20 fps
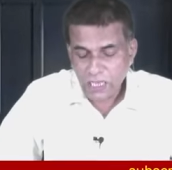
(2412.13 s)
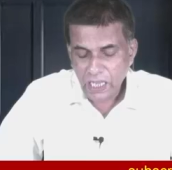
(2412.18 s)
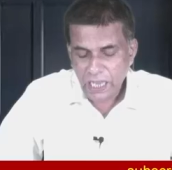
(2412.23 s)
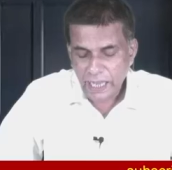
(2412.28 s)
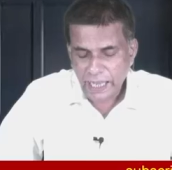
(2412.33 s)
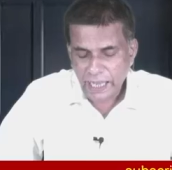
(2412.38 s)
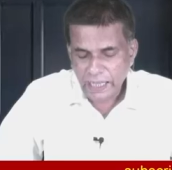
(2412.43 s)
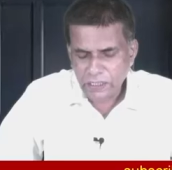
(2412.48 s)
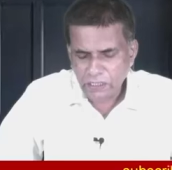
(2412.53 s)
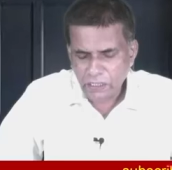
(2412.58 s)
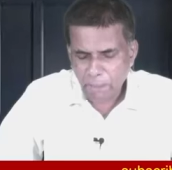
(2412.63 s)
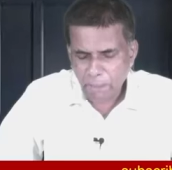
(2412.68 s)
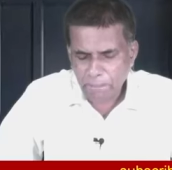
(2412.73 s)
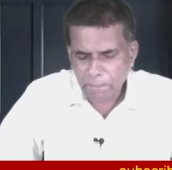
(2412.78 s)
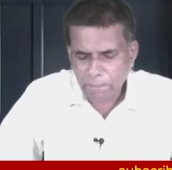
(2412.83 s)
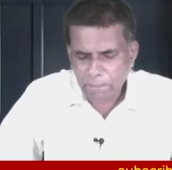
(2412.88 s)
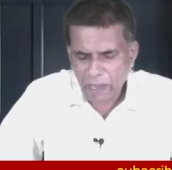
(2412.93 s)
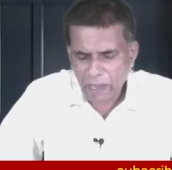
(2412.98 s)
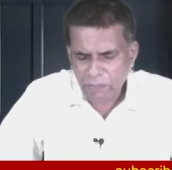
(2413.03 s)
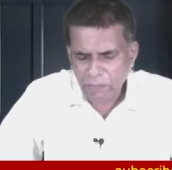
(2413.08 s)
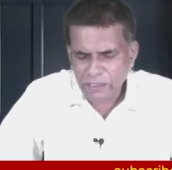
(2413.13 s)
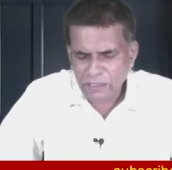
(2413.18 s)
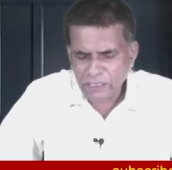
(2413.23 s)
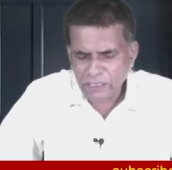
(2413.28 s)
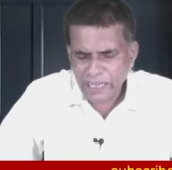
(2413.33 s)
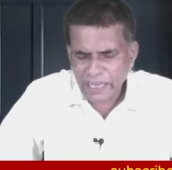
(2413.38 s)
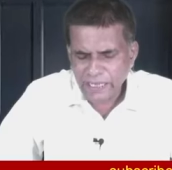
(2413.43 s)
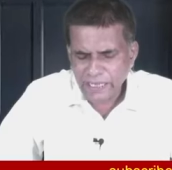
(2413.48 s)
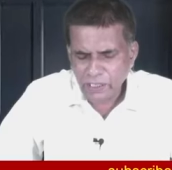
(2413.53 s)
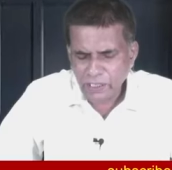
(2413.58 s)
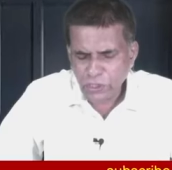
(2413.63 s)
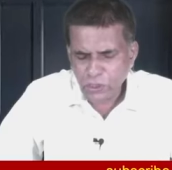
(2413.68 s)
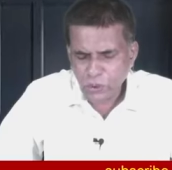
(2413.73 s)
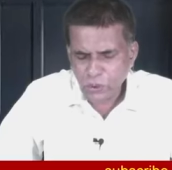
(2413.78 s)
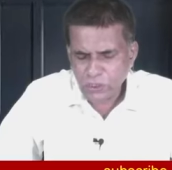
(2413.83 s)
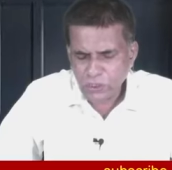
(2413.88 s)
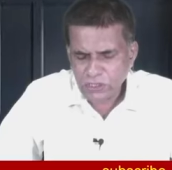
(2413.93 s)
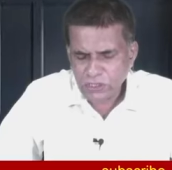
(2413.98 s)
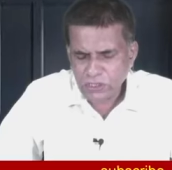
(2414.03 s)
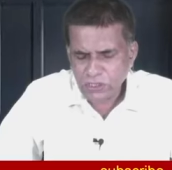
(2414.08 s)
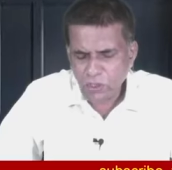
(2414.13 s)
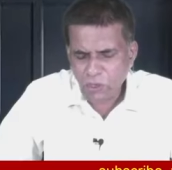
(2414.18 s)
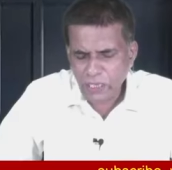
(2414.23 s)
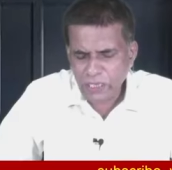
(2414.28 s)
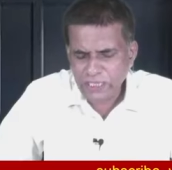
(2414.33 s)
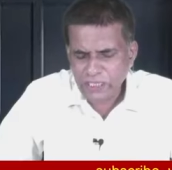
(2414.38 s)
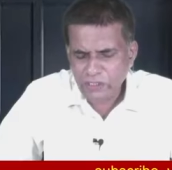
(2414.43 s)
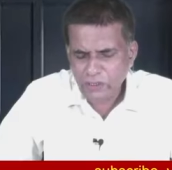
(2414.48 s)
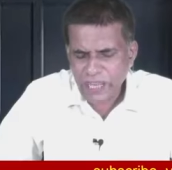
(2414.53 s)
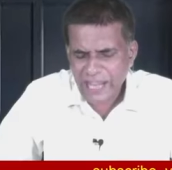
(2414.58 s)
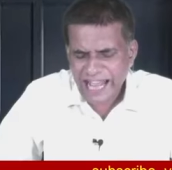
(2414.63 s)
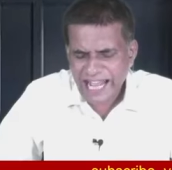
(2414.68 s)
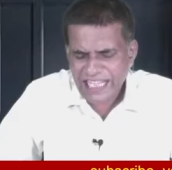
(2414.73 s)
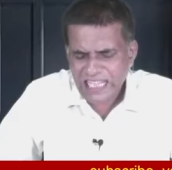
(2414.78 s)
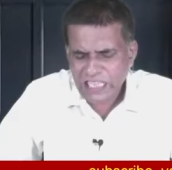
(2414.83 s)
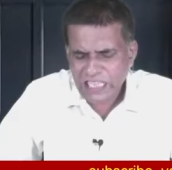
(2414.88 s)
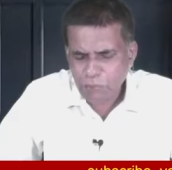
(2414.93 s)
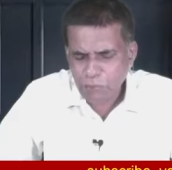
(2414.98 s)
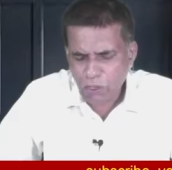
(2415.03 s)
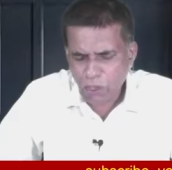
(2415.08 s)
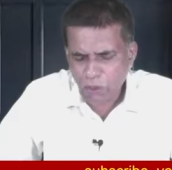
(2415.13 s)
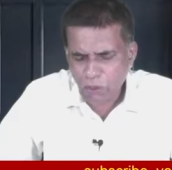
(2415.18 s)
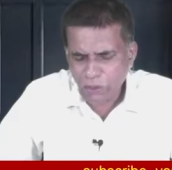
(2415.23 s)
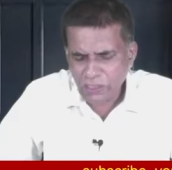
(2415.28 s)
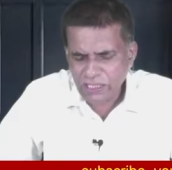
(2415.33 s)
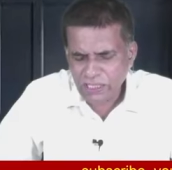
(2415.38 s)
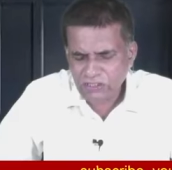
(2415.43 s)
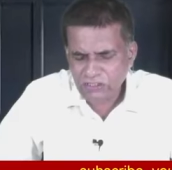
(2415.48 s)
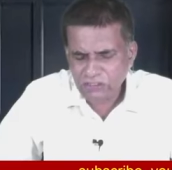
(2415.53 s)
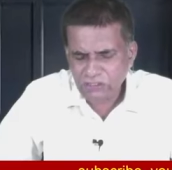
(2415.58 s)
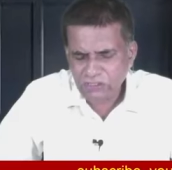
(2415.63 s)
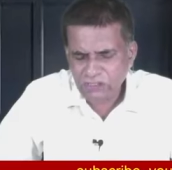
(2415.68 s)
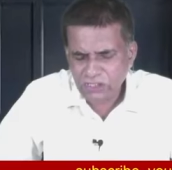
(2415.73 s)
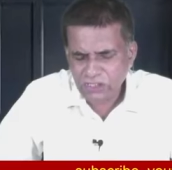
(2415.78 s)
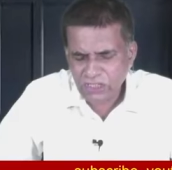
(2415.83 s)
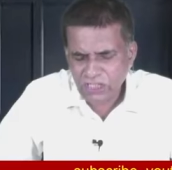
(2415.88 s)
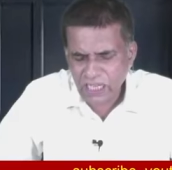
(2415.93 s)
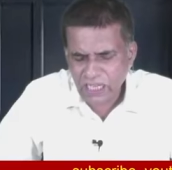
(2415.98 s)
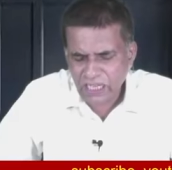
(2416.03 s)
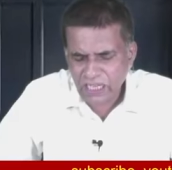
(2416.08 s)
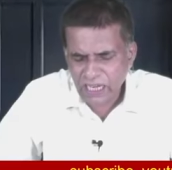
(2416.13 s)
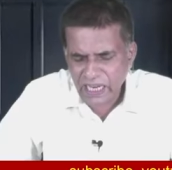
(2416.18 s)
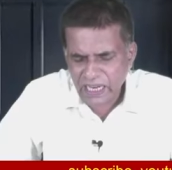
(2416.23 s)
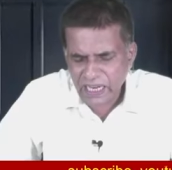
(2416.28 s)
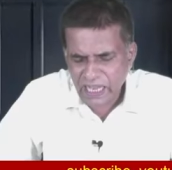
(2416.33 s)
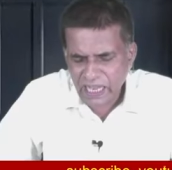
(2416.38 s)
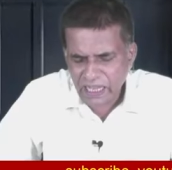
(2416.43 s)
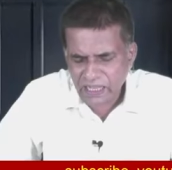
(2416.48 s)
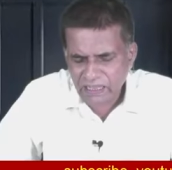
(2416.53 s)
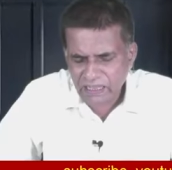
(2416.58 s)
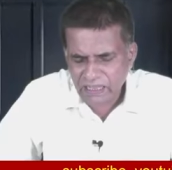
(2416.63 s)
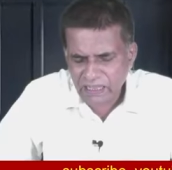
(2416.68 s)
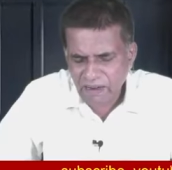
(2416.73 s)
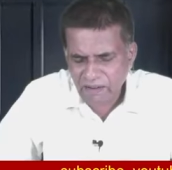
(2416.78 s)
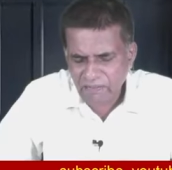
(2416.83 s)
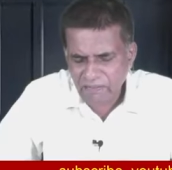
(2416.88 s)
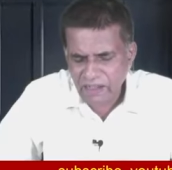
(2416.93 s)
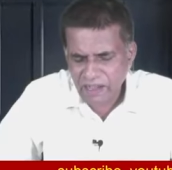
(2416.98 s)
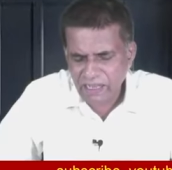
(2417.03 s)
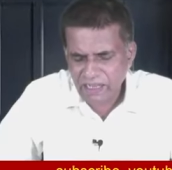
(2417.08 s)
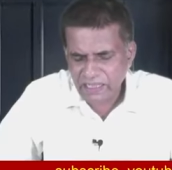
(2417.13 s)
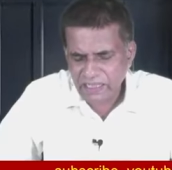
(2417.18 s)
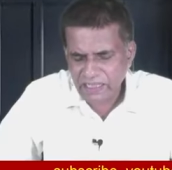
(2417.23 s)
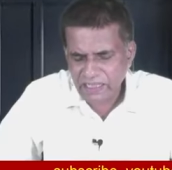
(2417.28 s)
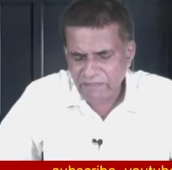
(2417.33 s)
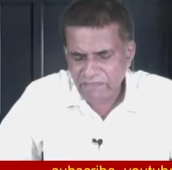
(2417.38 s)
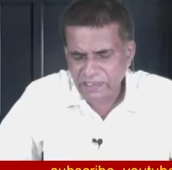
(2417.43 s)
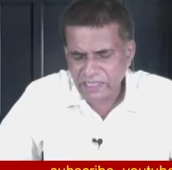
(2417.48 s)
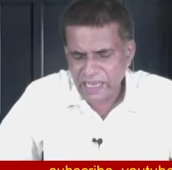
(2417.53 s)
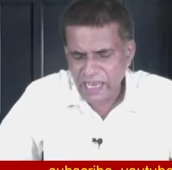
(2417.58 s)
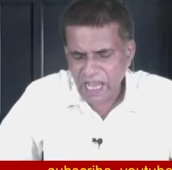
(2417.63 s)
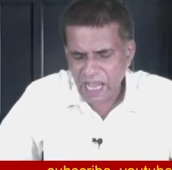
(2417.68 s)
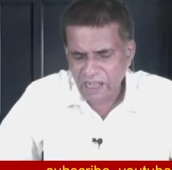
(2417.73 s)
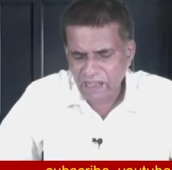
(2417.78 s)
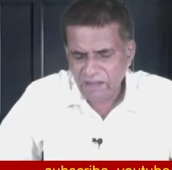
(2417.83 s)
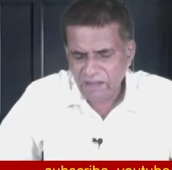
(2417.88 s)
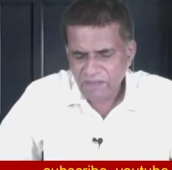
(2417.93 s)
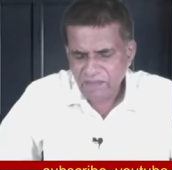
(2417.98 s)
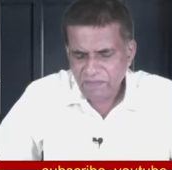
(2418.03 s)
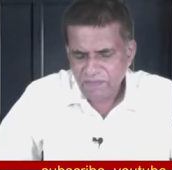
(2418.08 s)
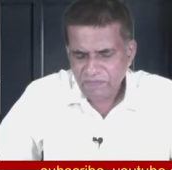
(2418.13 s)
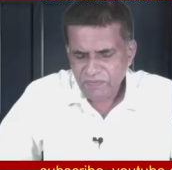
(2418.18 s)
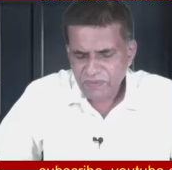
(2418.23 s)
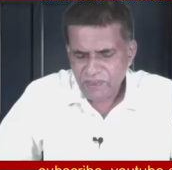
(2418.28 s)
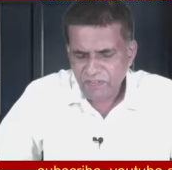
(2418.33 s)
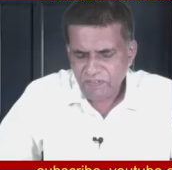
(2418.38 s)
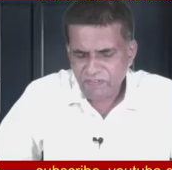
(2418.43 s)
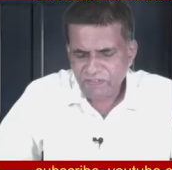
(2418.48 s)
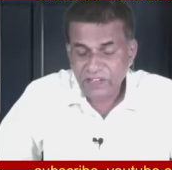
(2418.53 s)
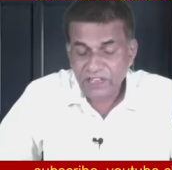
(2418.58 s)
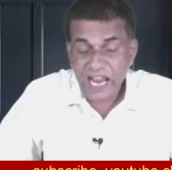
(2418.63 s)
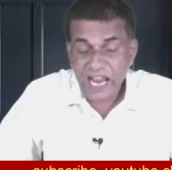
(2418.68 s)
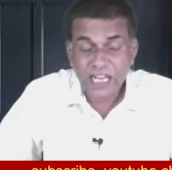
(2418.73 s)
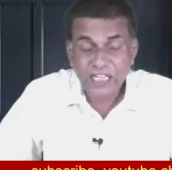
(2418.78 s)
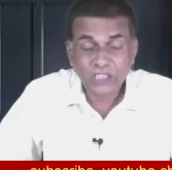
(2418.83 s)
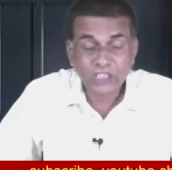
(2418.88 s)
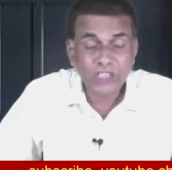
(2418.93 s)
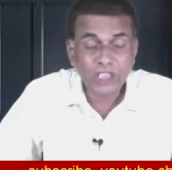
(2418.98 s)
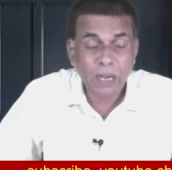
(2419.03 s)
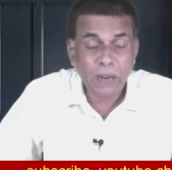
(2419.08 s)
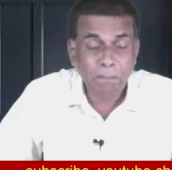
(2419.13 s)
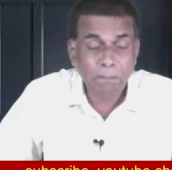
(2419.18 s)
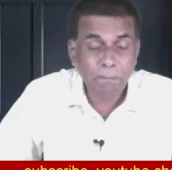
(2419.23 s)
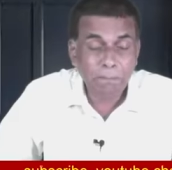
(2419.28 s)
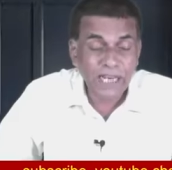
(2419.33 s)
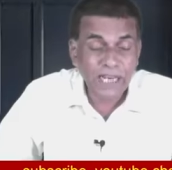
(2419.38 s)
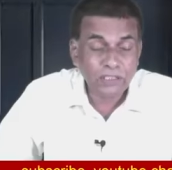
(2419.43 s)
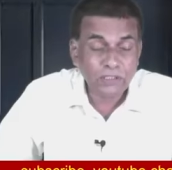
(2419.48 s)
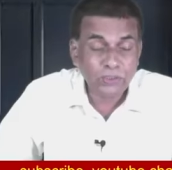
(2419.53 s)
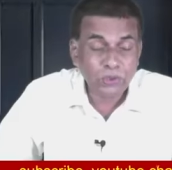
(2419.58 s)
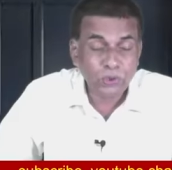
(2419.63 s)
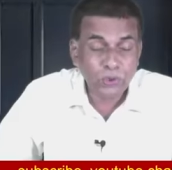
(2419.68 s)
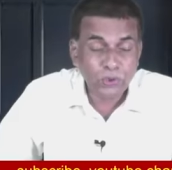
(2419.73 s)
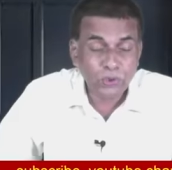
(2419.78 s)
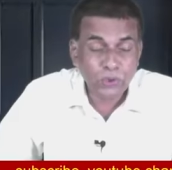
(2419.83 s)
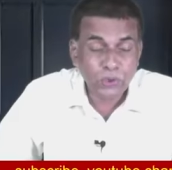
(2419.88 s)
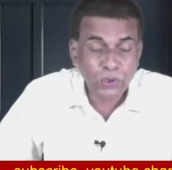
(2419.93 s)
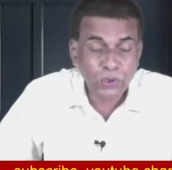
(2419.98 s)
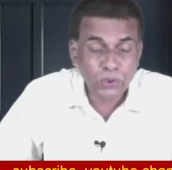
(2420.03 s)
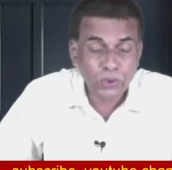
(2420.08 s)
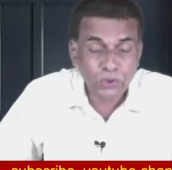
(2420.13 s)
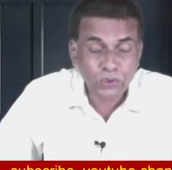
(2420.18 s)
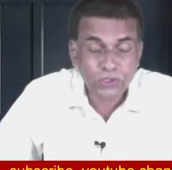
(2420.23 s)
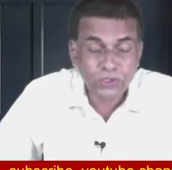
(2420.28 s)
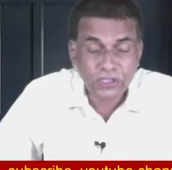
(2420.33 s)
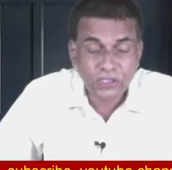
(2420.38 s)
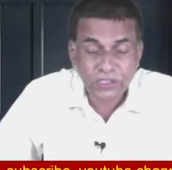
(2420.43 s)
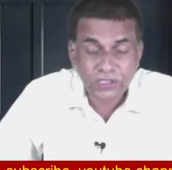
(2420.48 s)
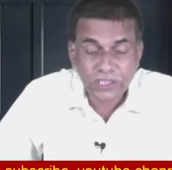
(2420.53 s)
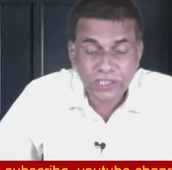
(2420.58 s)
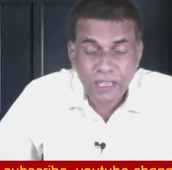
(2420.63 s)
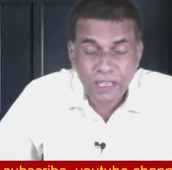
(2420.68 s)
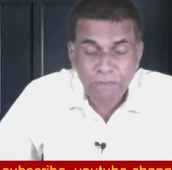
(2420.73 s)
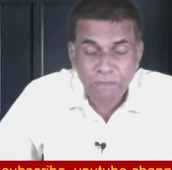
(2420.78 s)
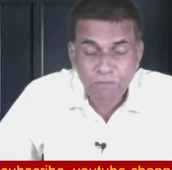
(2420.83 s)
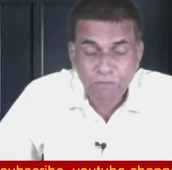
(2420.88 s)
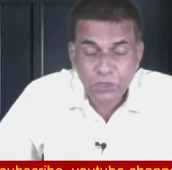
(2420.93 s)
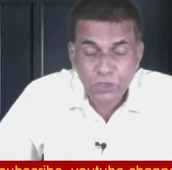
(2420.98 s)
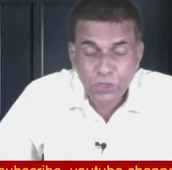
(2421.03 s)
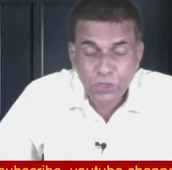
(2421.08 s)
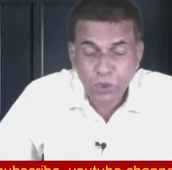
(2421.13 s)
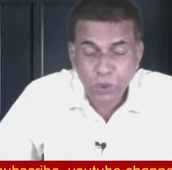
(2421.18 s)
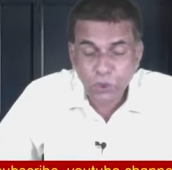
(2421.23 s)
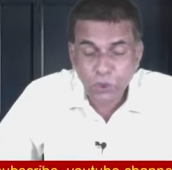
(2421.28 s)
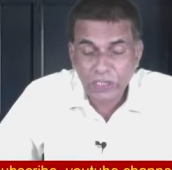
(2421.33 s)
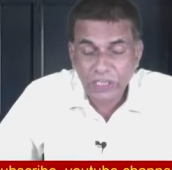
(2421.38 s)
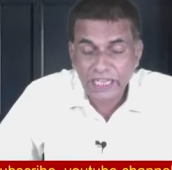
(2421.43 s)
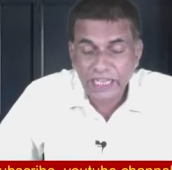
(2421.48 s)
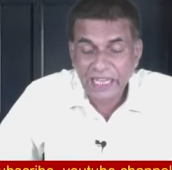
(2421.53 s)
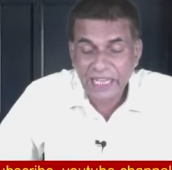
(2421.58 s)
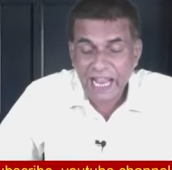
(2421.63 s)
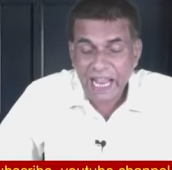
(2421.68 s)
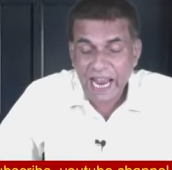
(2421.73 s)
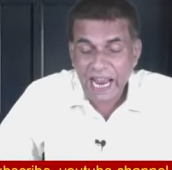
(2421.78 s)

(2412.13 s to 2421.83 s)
and the power in you is going to explode sister lena Grava, gravina financial breakthrough to you sister shondi